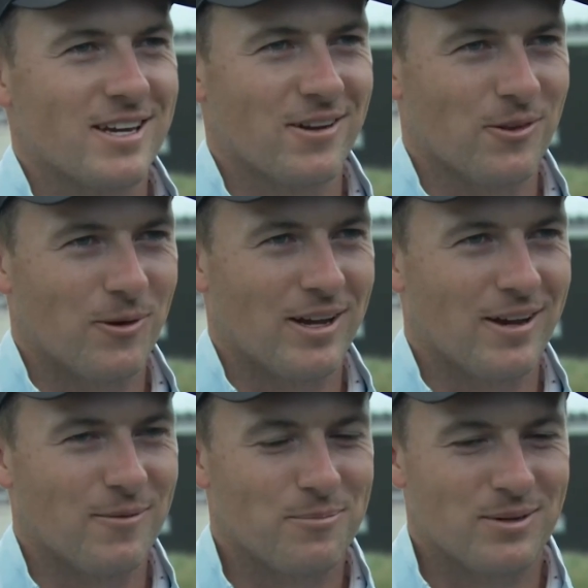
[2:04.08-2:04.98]
it on the way
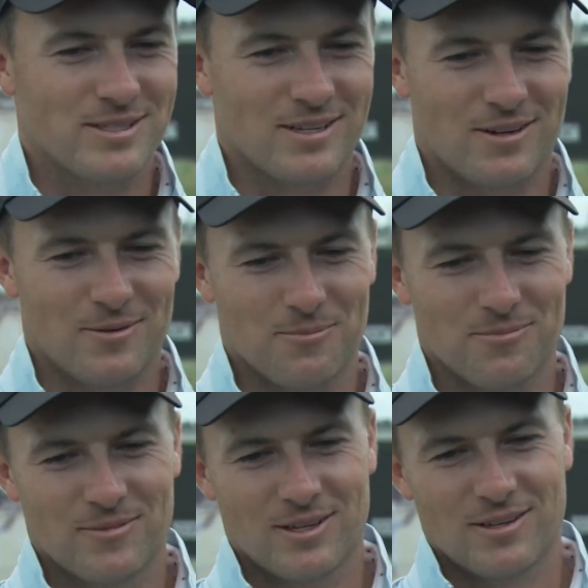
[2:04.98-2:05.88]
up, but um,
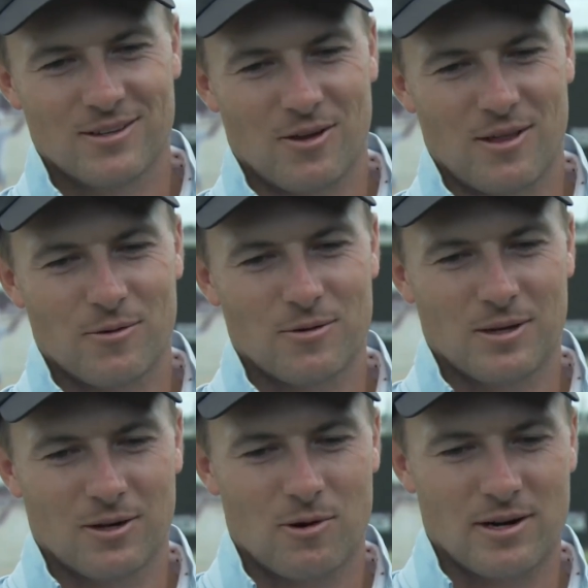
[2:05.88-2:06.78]
no, that would have
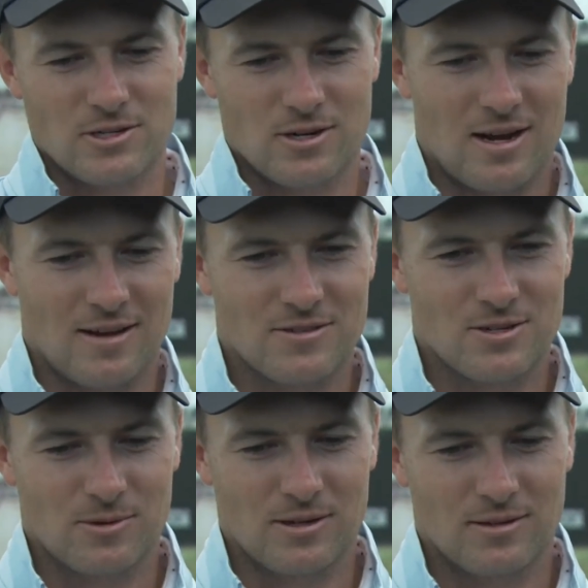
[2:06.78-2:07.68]
been quite a drive.
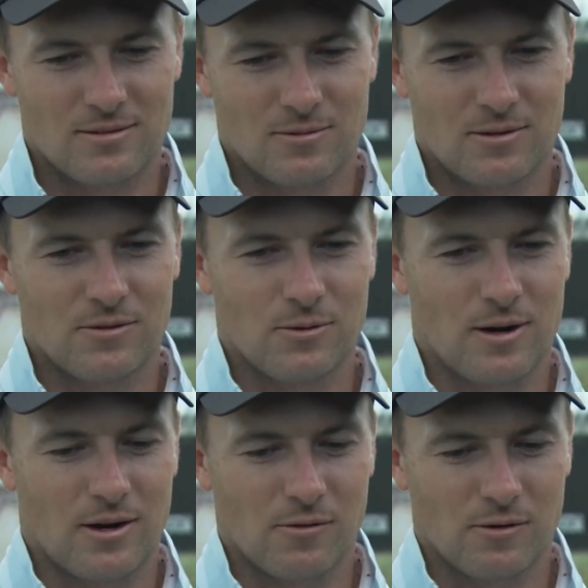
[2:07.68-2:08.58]
So we we flew
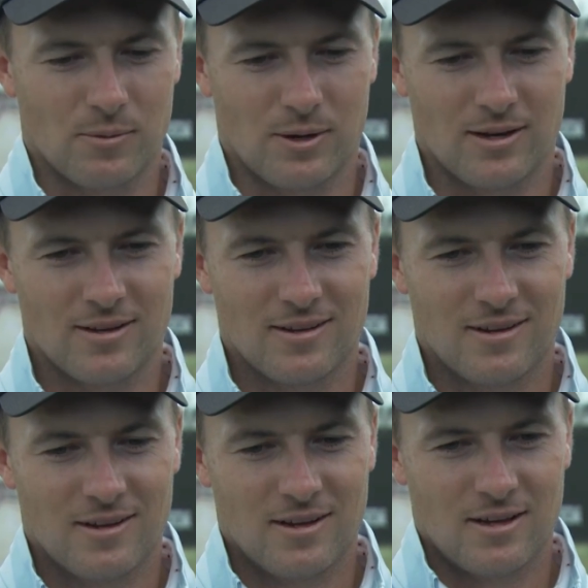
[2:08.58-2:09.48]
right over. But
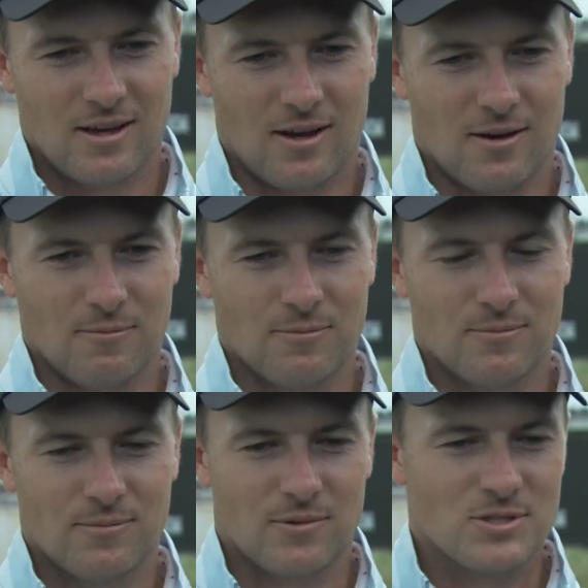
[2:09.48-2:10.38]
um,
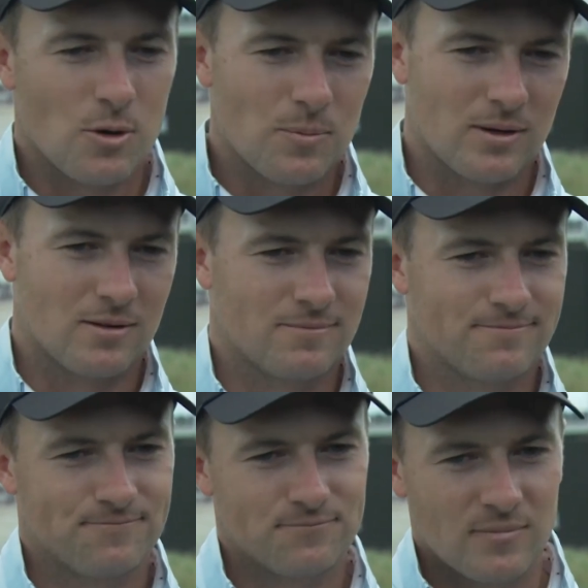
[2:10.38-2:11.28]
I was hoping,
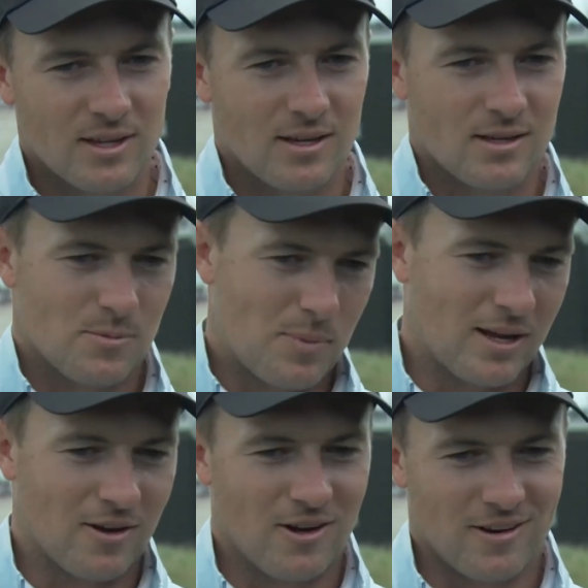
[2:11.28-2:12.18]

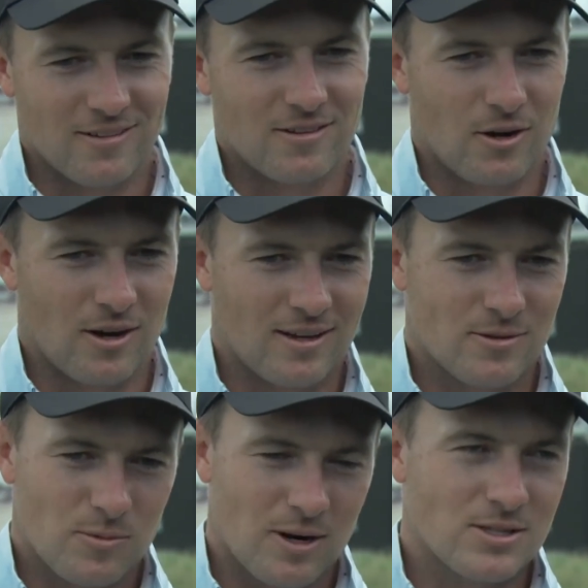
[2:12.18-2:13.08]
depending on you know, I
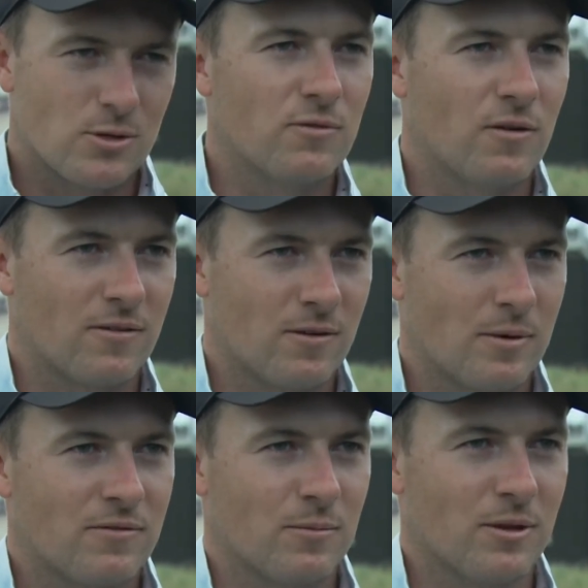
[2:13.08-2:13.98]
guess we're not too far from
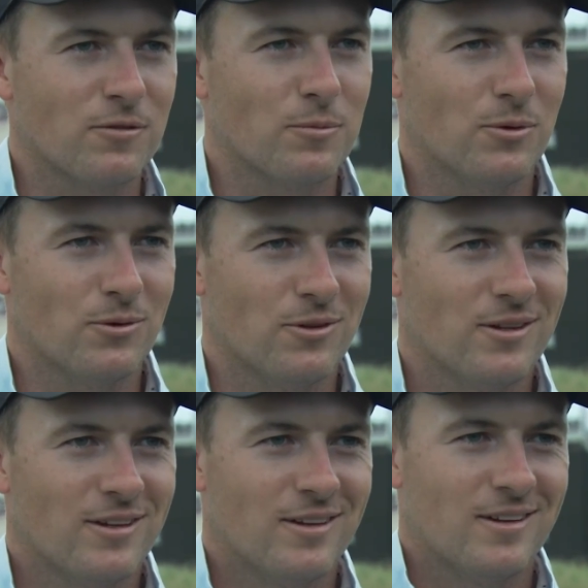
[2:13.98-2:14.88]
it from Liverpool.
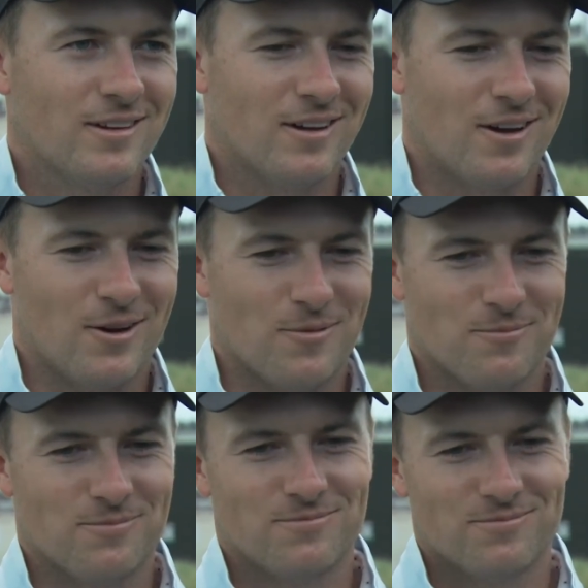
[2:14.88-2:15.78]

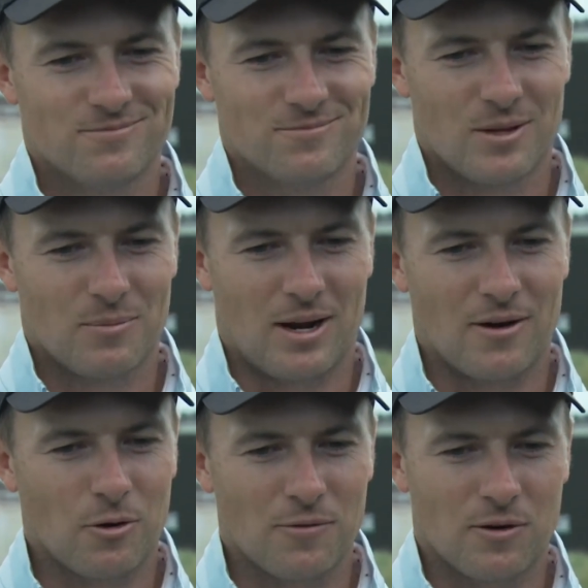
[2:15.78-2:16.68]
Um, but I
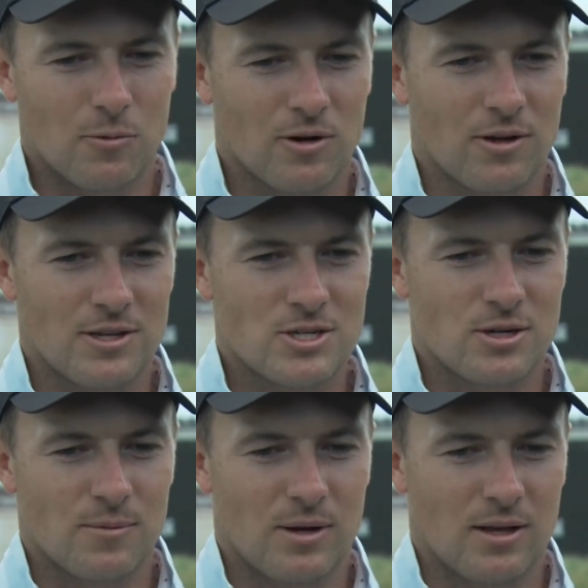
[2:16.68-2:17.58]
don't know if it'll work on this
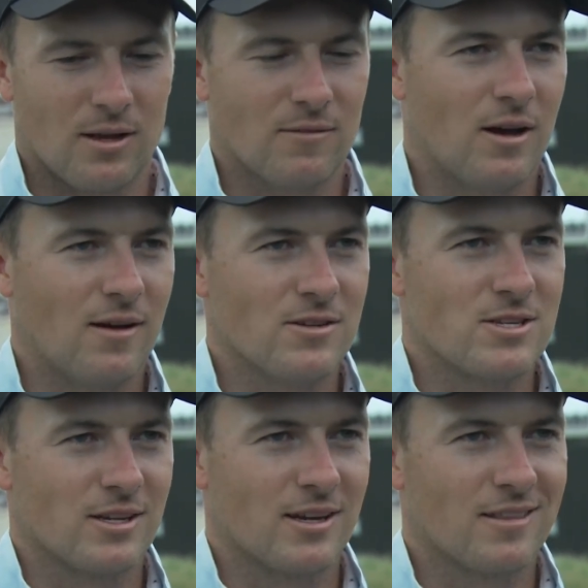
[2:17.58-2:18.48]
trip. But I'd love to
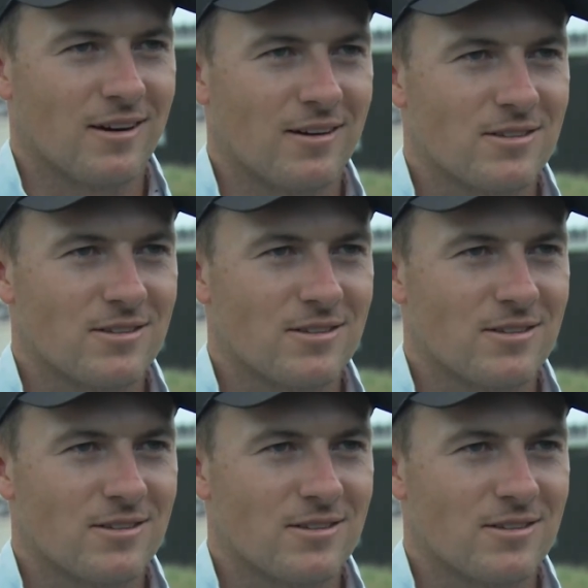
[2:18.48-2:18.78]
obviously get there